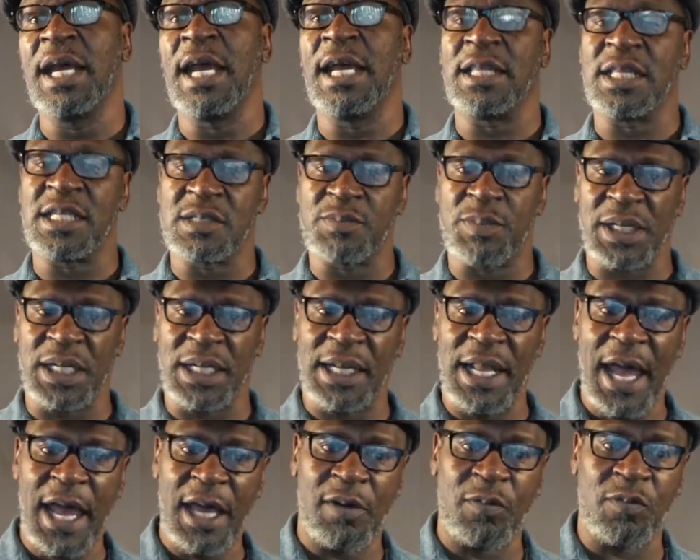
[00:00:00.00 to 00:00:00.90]
And there's been a
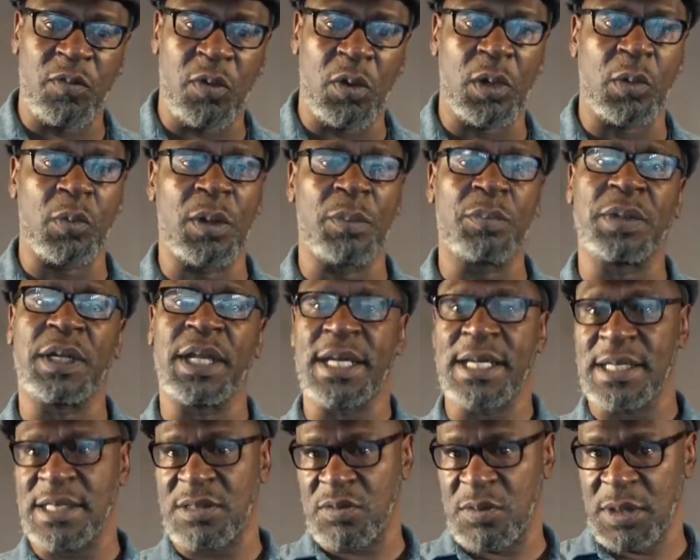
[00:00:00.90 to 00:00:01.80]
lot of work with
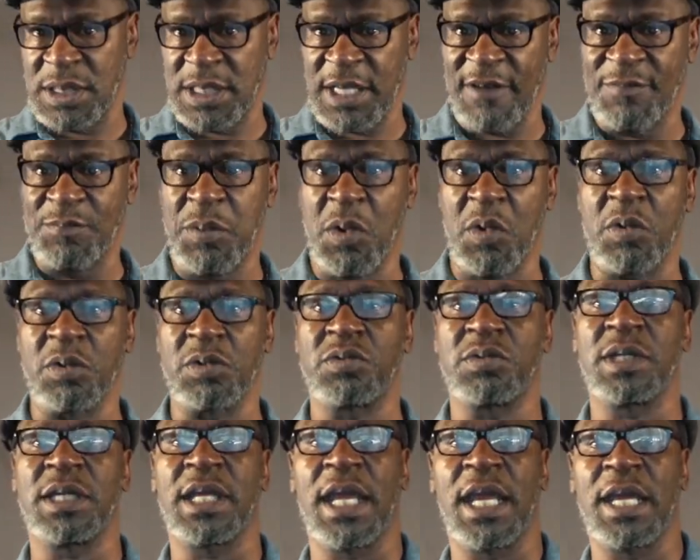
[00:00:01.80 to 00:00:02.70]
plays. where Def
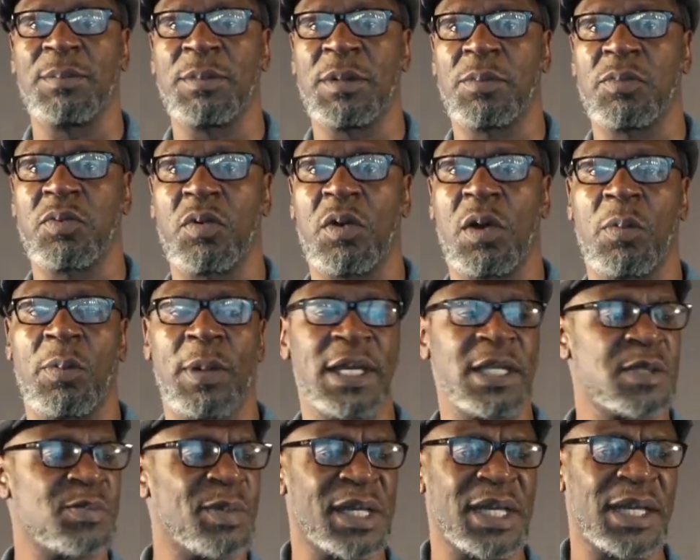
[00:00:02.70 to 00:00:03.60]
Poetry came to Broadway.
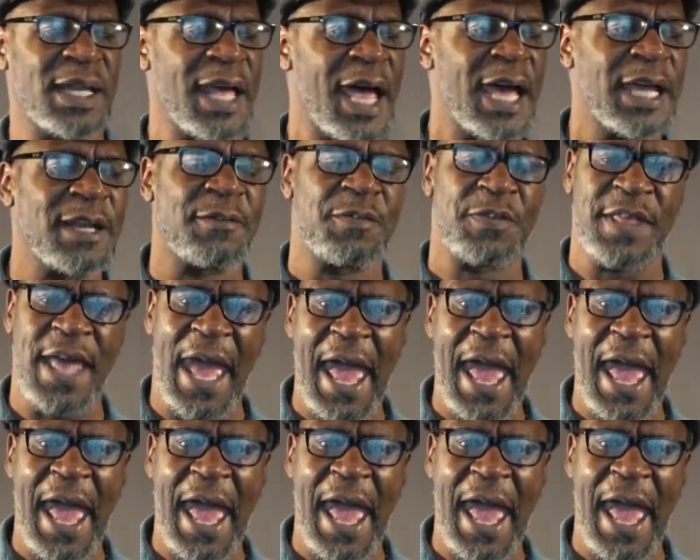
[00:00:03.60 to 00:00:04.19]
It's been a lot of